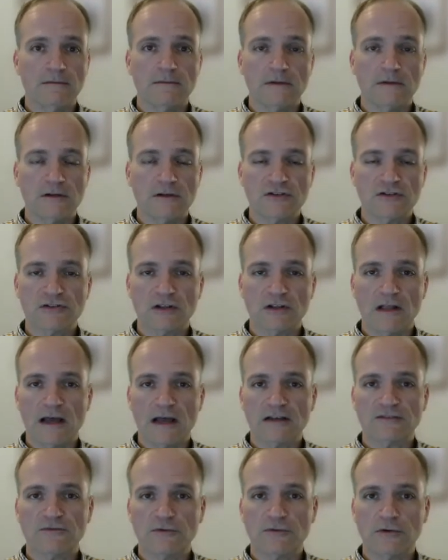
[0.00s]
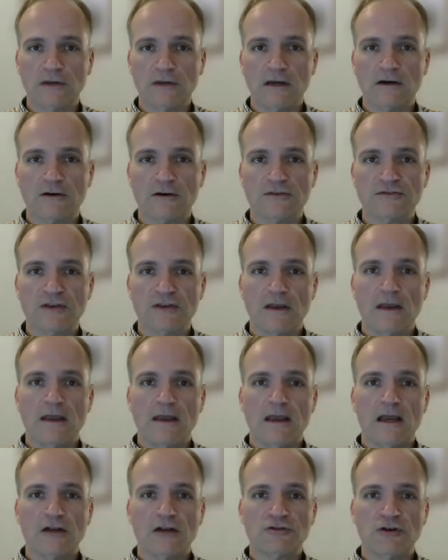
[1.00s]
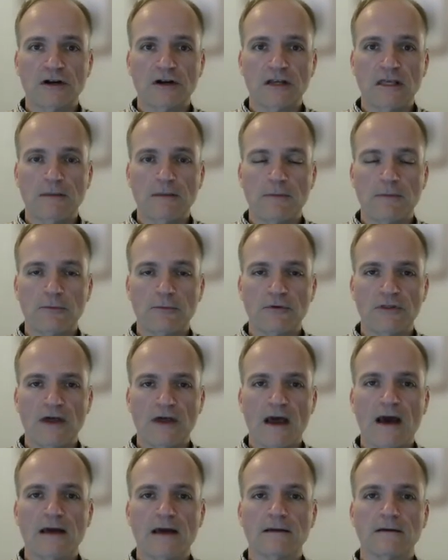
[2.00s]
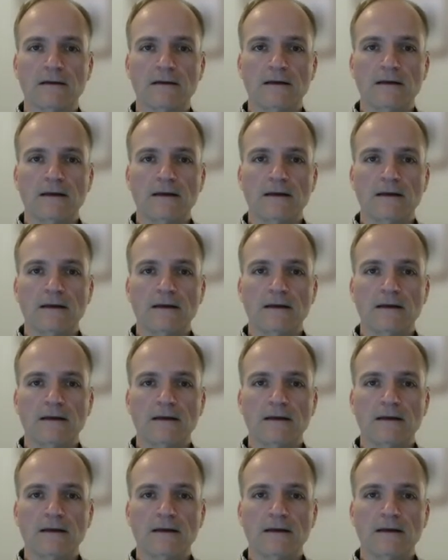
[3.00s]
in just the last few years. And trying to keep up with that,